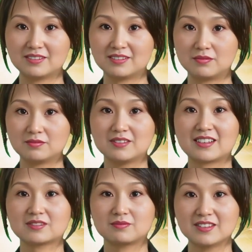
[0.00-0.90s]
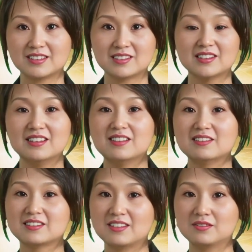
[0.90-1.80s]
A spokesman for the
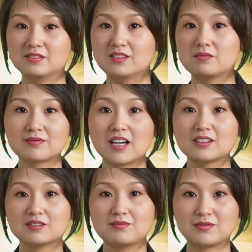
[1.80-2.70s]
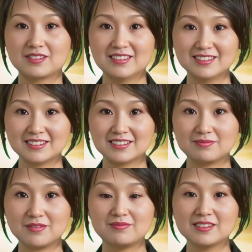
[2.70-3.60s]
South Korean Ministry of National
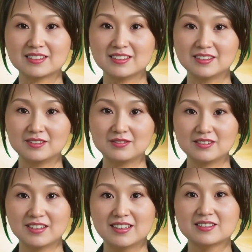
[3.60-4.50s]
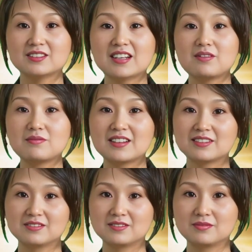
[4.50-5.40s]
Defense stated at a routine press
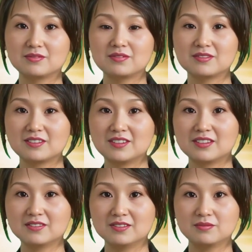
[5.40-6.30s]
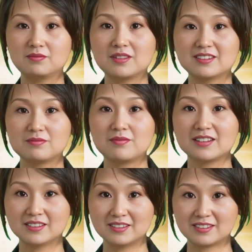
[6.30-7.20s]
conference on April 23 that if
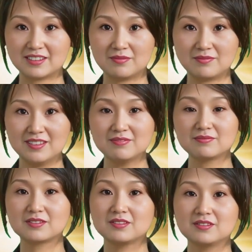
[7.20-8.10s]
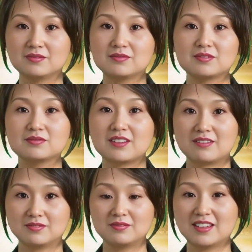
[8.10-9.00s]
North Korea attempts to use
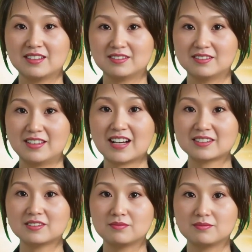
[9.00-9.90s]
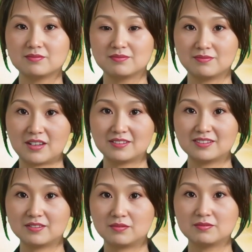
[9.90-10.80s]
nuclear weapons, it will face a
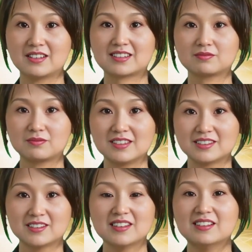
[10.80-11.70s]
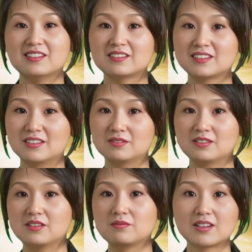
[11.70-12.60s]
timely, overwhelming, and
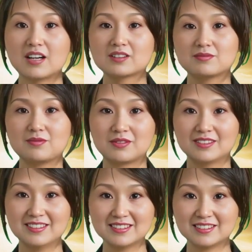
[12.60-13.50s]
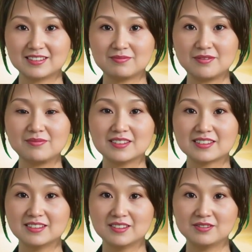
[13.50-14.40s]
decisive response from the
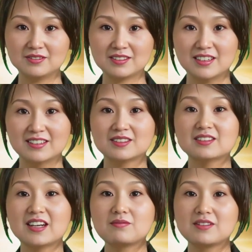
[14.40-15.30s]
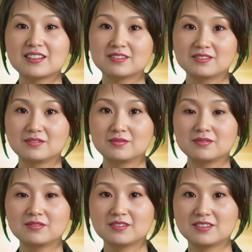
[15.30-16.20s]
ROK-US alliance, leading to
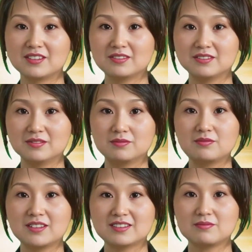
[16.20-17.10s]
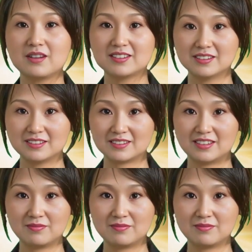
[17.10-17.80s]
the end of the North Korean regime.